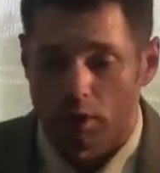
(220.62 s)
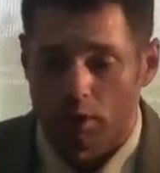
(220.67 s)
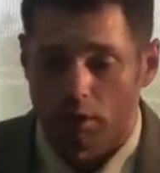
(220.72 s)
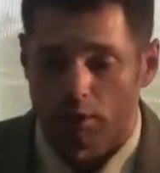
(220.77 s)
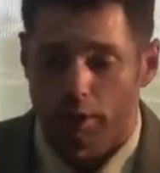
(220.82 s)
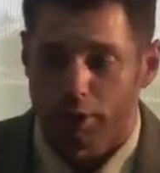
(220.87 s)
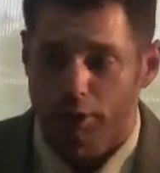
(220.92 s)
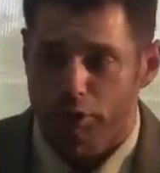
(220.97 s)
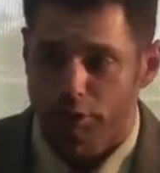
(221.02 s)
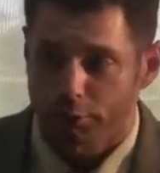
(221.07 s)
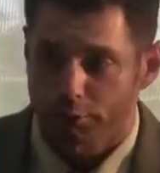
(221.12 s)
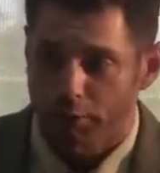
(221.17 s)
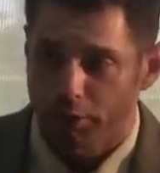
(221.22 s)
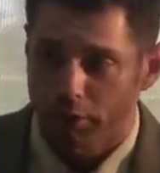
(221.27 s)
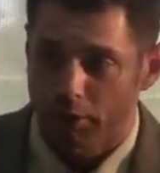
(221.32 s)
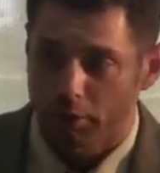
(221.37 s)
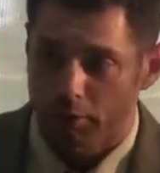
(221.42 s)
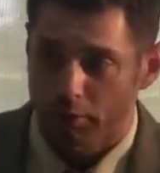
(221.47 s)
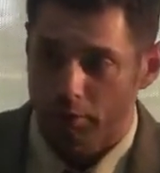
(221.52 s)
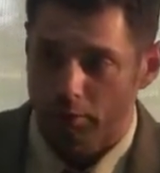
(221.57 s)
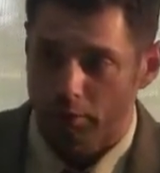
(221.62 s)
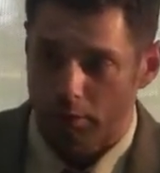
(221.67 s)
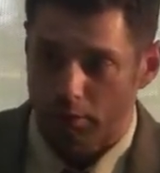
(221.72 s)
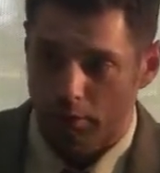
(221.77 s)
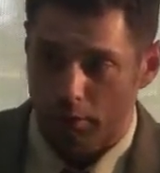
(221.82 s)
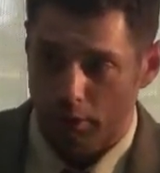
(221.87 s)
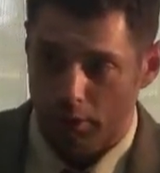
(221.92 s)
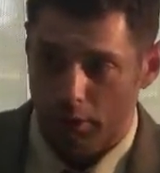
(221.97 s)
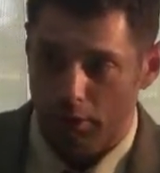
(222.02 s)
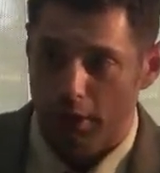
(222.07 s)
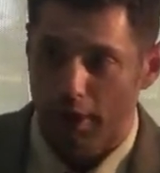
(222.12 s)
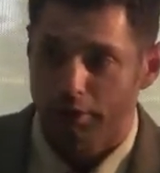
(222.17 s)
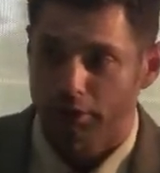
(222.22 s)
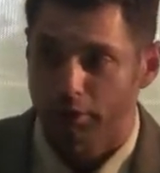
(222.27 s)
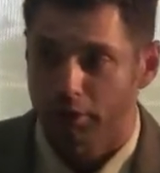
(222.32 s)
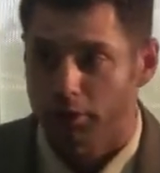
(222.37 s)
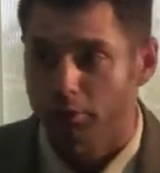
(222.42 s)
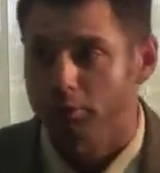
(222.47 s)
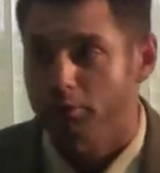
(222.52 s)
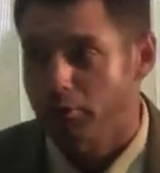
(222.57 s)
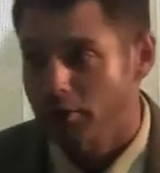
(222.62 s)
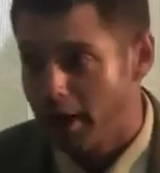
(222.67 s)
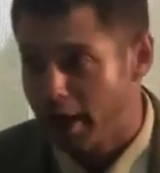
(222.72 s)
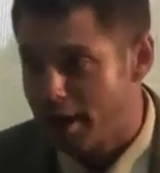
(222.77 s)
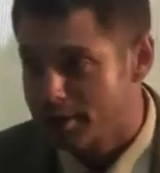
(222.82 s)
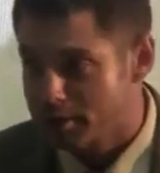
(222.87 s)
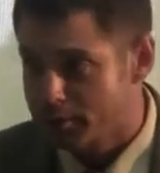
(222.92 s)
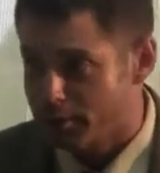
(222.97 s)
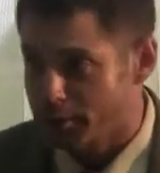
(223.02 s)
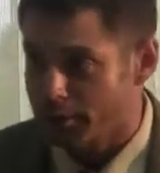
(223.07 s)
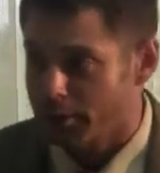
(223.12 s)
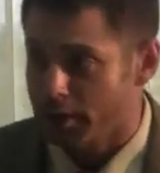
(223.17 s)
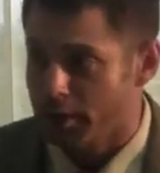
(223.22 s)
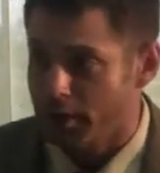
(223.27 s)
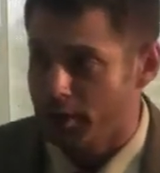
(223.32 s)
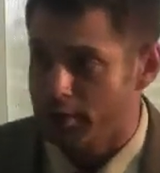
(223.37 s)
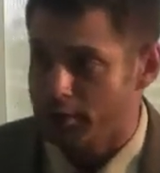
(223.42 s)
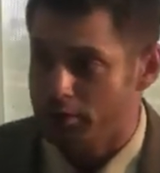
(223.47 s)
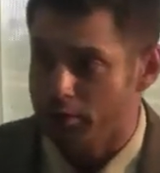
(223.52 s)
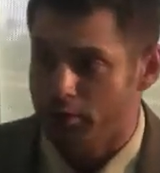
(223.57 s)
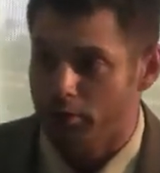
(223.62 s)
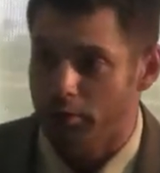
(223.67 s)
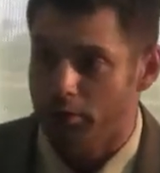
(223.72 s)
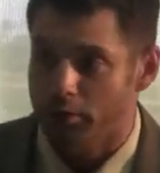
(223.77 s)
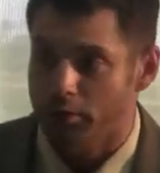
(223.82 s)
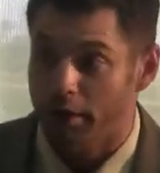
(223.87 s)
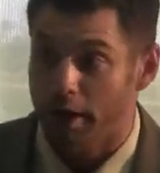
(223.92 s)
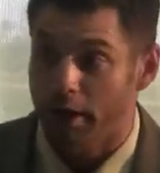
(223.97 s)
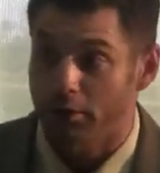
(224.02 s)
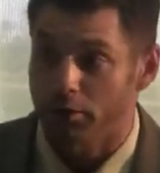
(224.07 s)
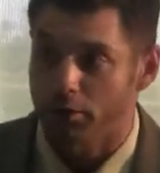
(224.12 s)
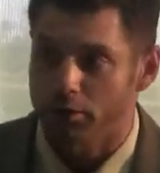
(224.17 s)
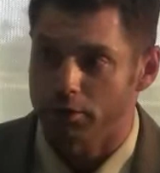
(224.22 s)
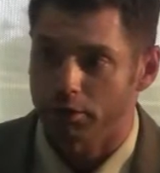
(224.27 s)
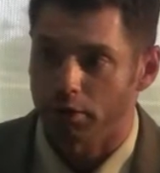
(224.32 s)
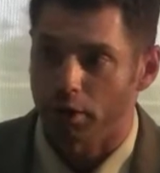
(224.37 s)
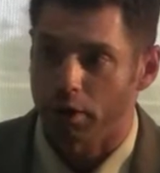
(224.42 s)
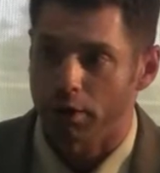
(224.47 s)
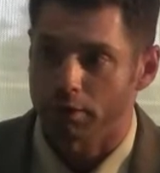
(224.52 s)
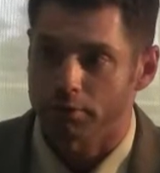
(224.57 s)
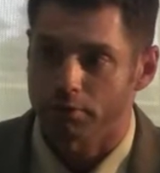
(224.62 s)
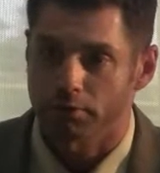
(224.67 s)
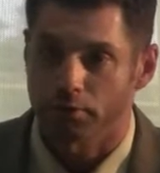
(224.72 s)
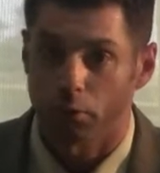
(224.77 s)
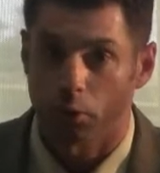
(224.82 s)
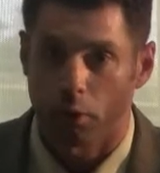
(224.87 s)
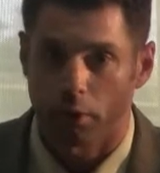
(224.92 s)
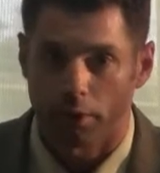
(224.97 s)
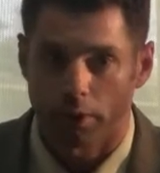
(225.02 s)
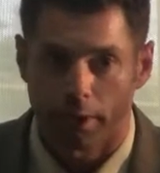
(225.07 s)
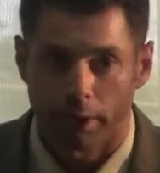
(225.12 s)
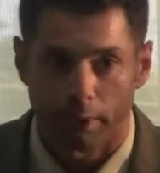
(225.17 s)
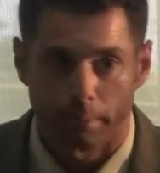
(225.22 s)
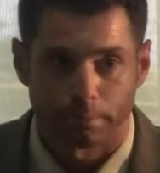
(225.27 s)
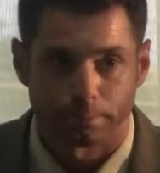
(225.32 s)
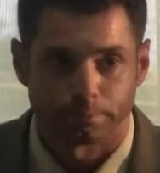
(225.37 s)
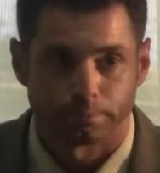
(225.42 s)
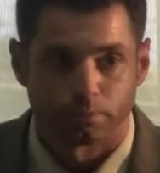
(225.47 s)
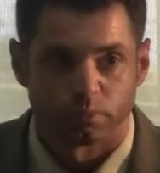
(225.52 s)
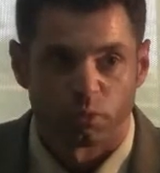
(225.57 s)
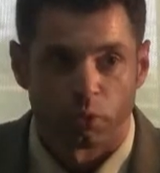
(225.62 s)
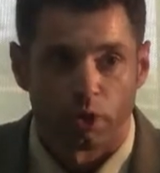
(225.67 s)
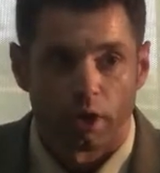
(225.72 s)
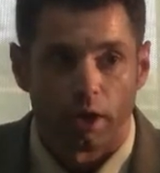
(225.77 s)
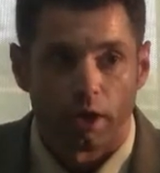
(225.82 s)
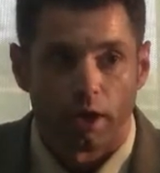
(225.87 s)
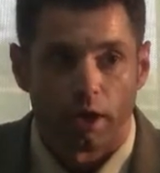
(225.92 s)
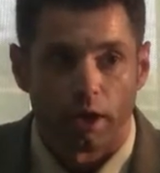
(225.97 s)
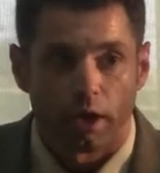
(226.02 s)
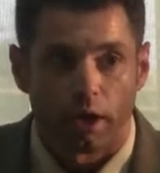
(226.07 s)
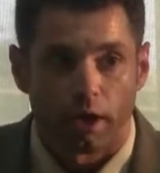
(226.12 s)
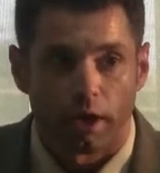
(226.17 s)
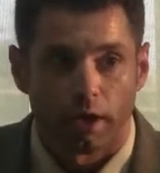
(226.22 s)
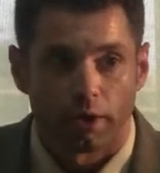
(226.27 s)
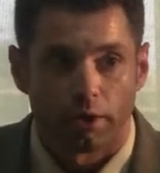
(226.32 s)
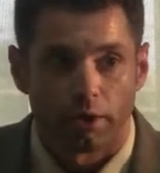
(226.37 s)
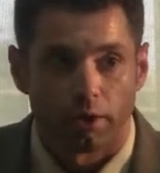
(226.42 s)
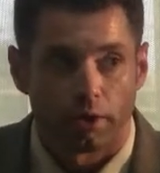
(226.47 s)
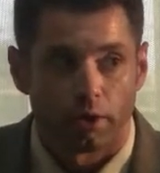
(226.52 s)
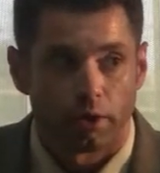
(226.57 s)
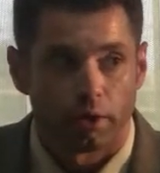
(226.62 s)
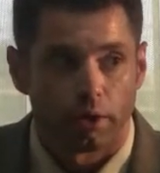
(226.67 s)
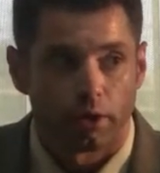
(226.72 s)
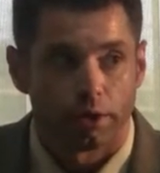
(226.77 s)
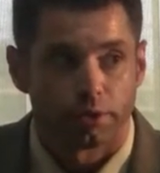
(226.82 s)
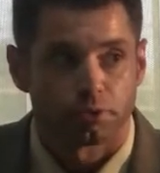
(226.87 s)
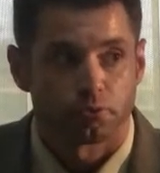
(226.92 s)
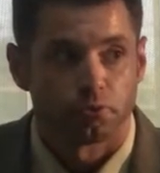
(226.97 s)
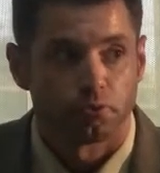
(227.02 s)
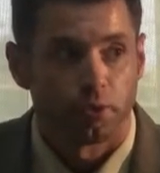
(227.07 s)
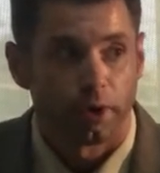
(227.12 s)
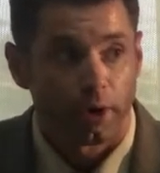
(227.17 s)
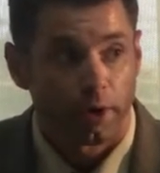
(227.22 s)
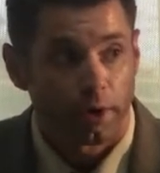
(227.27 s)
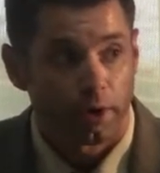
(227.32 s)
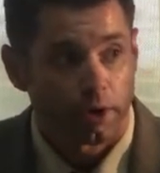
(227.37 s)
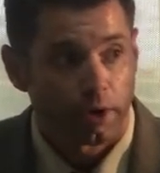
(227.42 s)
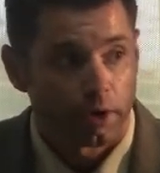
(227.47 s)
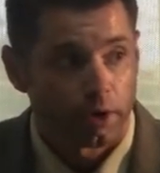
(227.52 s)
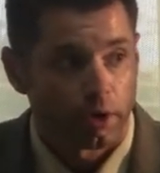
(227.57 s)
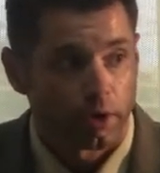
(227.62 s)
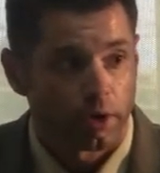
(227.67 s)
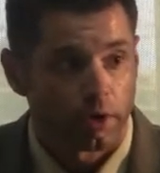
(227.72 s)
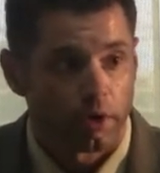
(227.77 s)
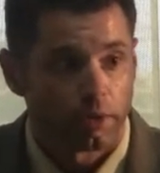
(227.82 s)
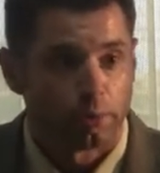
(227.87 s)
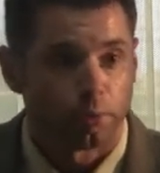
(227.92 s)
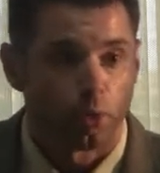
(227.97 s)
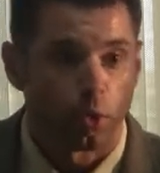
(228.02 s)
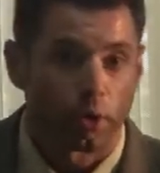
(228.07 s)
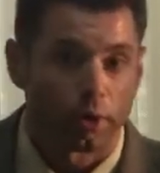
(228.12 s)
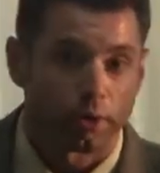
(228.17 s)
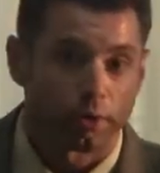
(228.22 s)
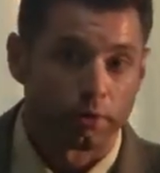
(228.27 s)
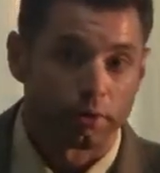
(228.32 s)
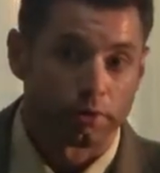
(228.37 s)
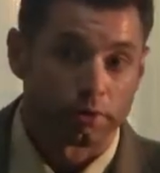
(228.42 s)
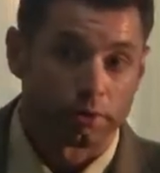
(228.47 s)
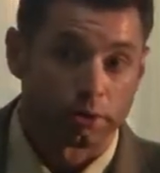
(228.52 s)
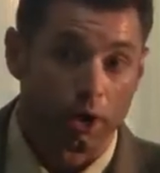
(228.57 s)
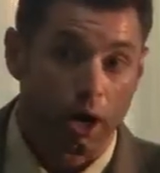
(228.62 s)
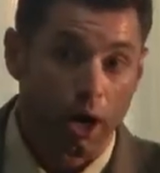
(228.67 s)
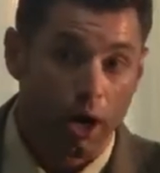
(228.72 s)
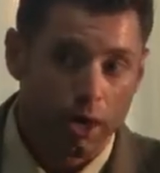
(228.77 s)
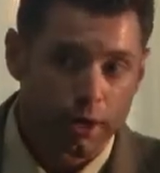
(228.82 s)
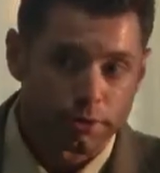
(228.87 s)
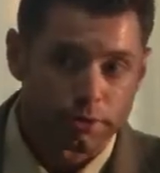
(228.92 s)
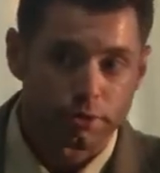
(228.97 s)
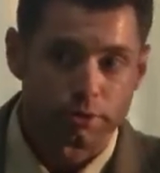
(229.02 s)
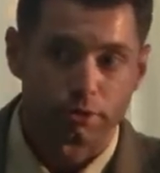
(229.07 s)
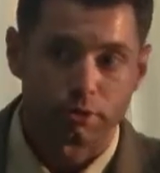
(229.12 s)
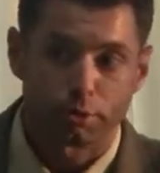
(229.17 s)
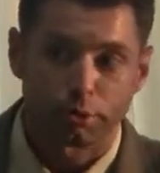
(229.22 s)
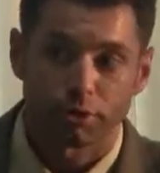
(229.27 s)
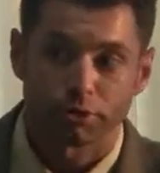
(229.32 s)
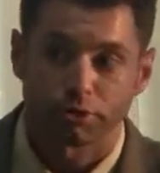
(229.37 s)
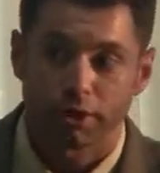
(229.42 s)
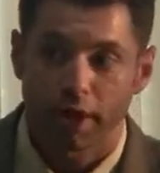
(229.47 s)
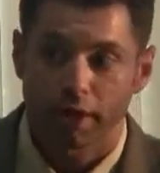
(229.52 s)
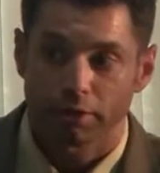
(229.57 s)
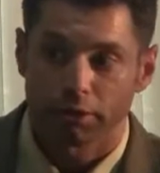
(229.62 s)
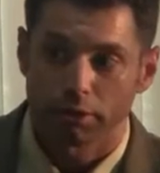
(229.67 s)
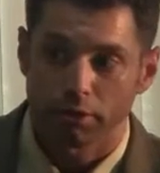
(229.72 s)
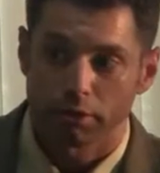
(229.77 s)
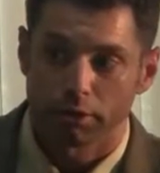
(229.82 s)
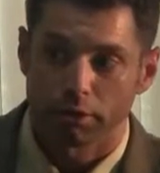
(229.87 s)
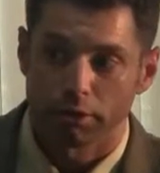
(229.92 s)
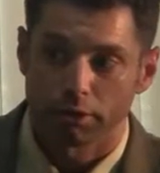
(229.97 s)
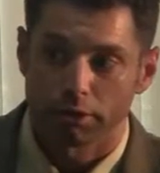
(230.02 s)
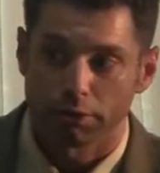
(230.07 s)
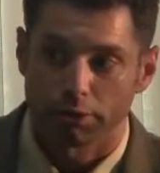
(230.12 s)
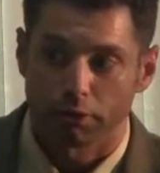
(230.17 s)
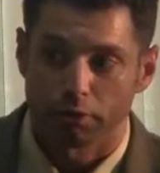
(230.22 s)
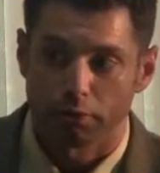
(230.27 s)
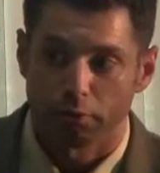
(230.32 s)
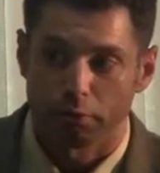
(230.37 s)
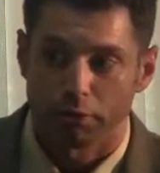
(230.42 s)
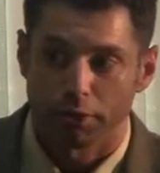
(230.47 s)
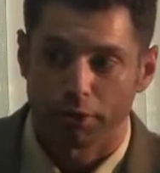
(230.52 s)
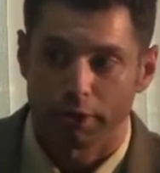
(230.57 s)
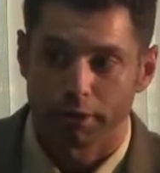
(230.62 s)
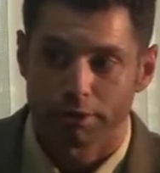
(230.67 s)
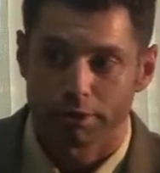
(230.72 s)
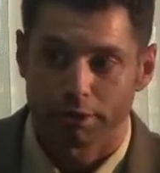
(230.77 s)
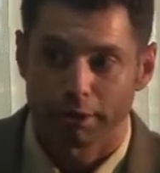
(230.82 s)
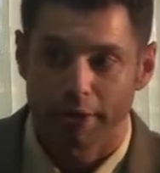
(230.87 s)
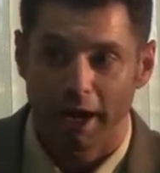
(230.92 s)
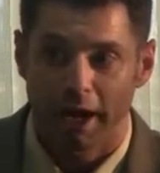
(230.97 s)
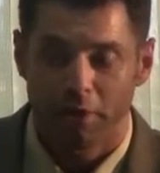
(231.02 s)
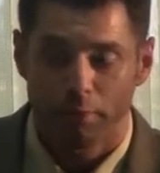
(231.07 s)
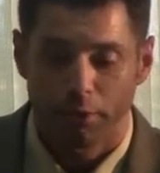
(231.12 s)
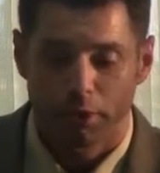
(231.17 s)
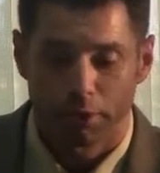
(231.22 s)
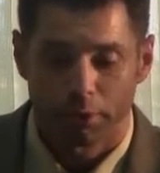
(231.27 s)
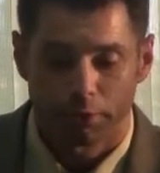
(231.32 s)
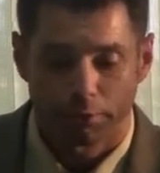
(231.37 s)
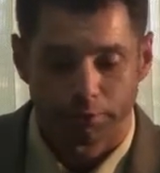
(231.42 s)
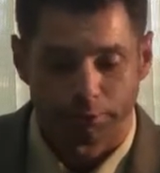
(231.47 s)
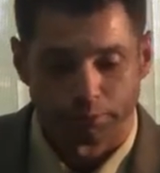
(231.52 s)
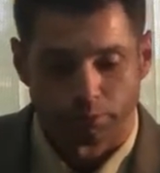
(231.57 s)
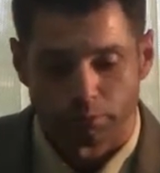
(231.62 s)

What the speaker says: They should be electing philosopher kings to decide those laws for them. And it's very important to us to protect the initiative because there have been